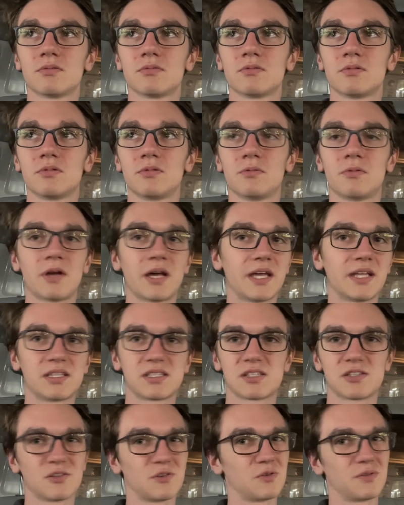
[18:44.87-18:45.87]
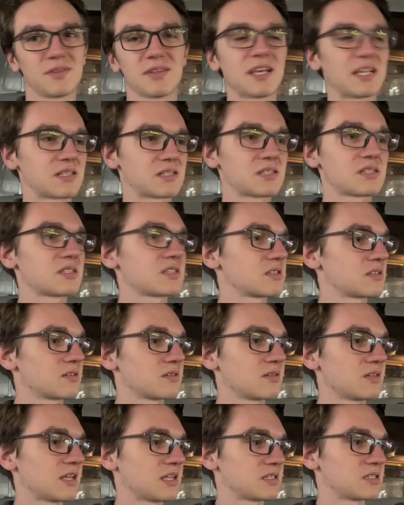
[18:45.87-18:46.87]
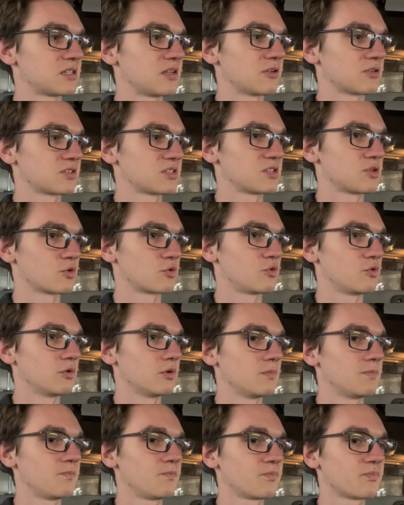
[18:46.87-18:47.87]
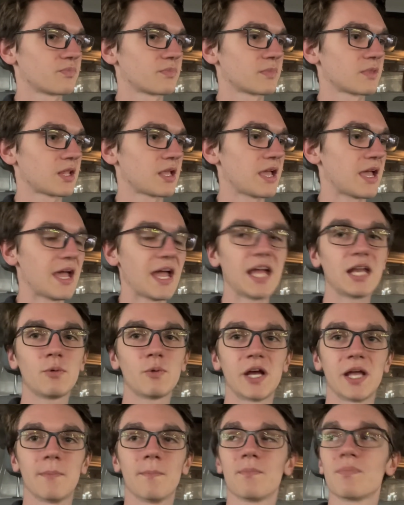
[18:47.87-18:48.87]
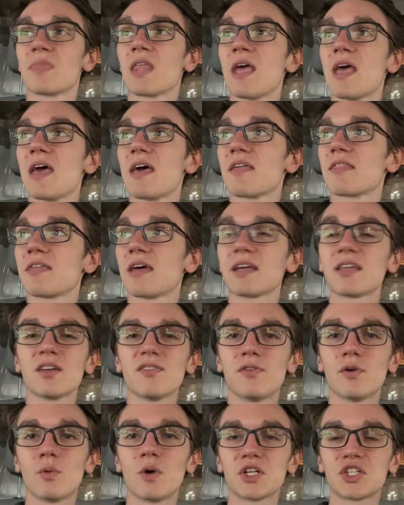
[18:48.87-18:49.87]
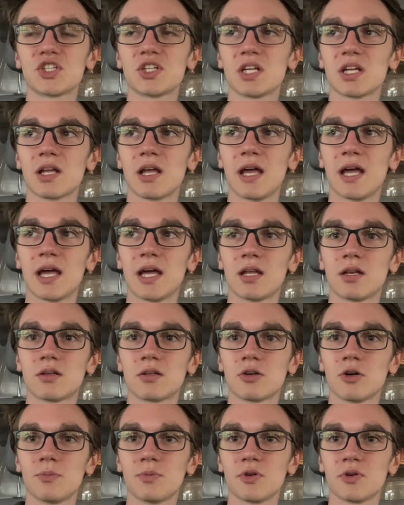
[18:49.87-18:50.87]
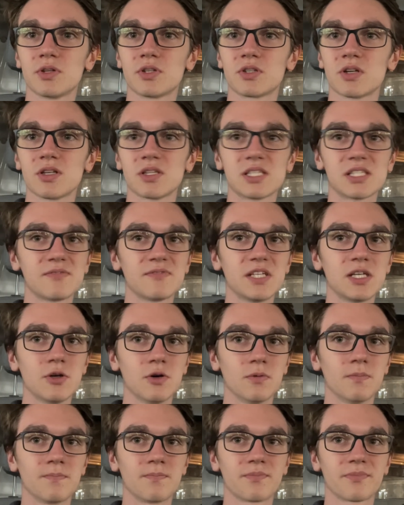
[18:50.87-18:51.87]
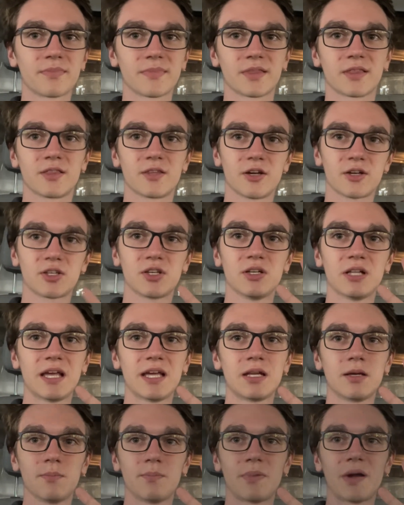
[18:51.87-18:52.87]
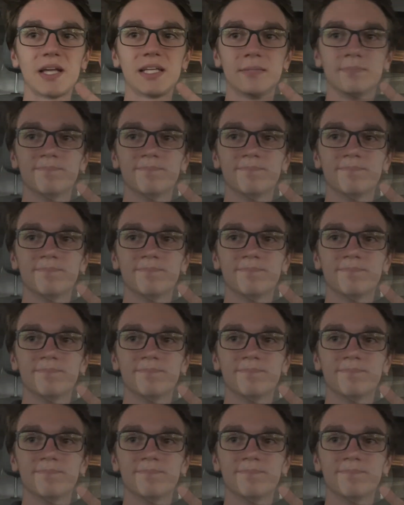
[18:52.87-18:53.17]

right, so that's not so cool. Anyway, thank you for watching and hope you enjoyed this video. Talk to you later. Bye.